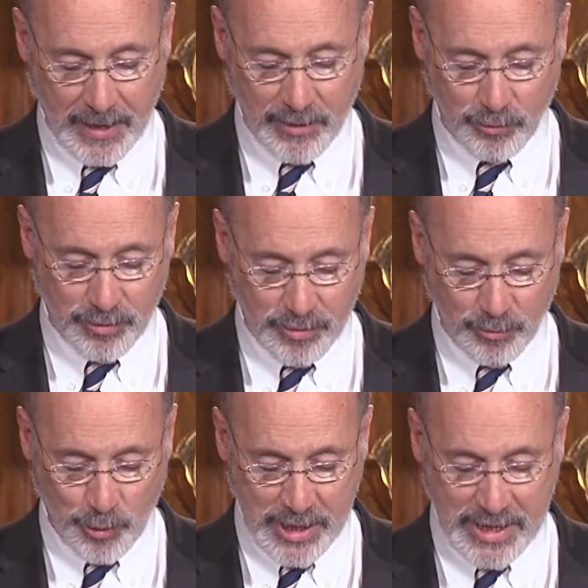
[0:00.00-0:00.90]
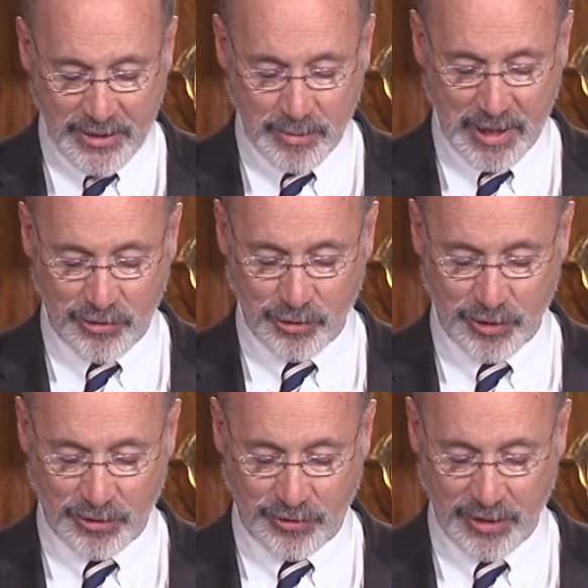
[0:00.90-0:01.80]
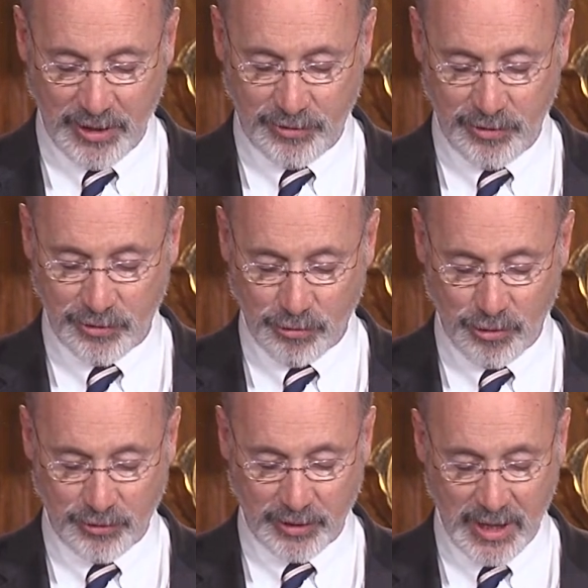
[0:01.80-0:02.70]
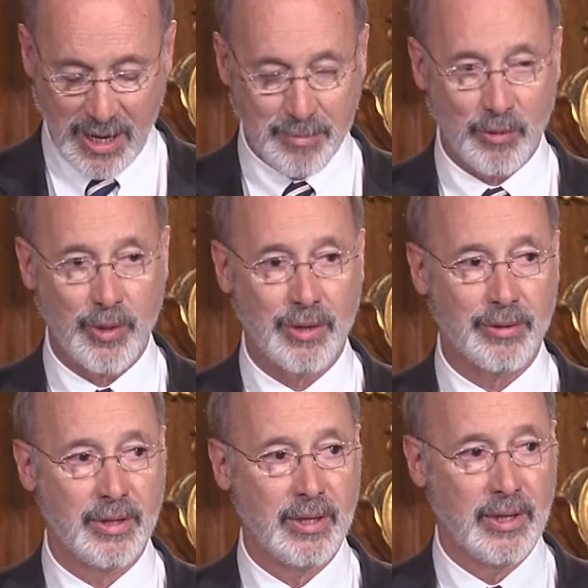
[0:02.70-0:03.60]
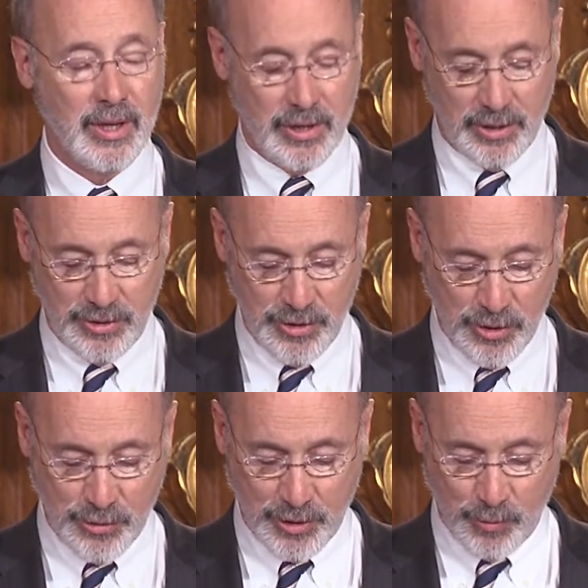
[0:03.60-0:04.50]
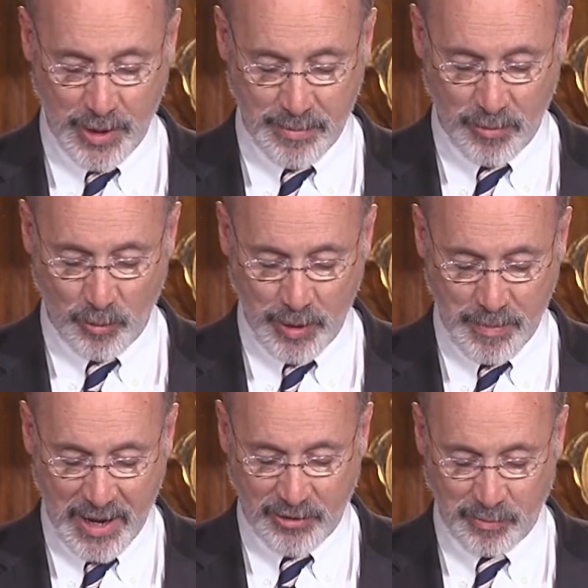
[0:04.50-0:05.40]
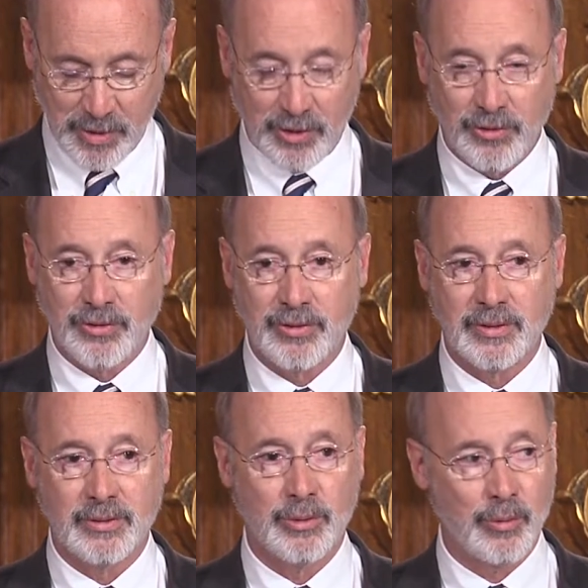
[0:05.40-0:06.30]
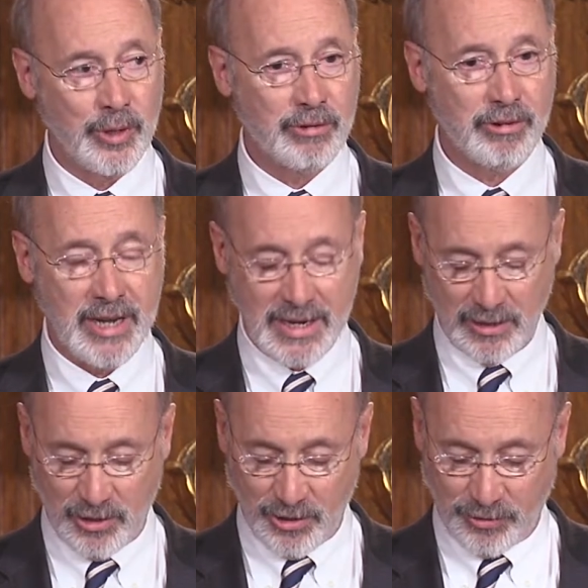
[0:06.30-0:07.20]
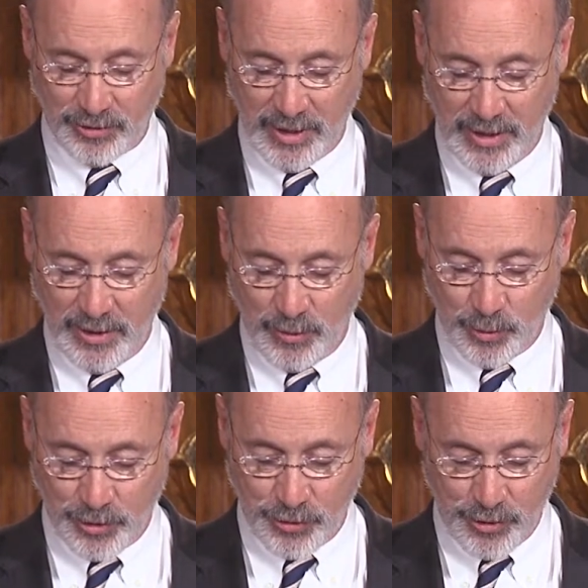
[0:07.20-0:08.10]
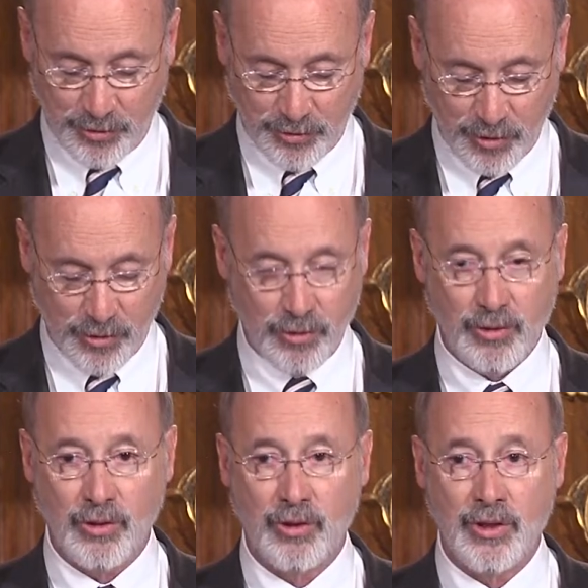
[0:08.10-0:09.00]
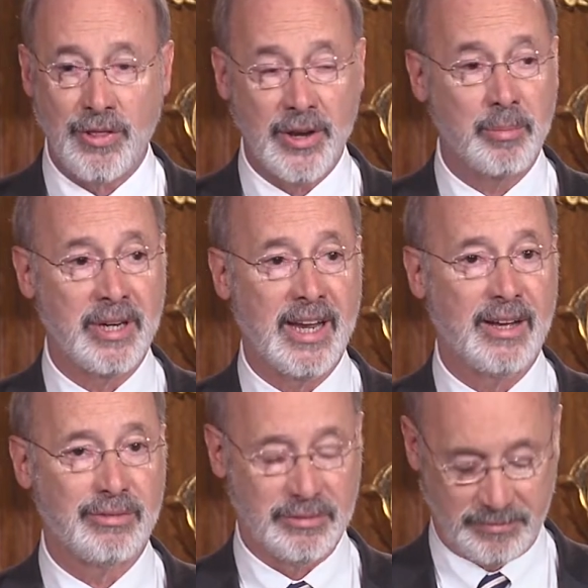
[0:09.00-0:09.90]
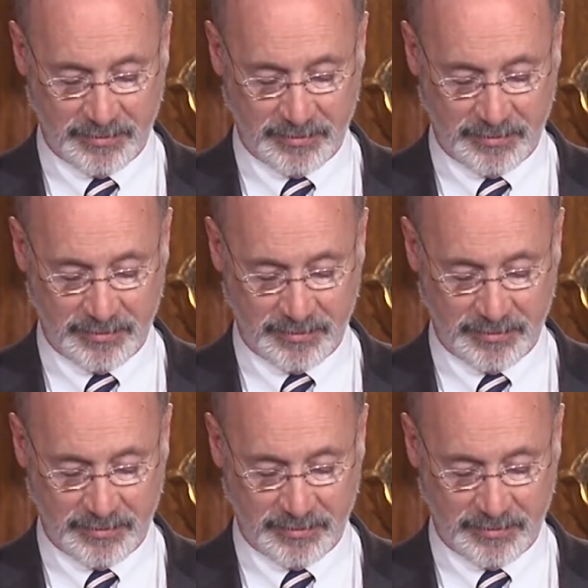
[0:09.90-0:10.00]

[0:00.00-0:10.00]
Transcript: And we need to make sure that citizens across the Commonwealth know that when we pass bills, when we create laws, we're doing so on their behalf.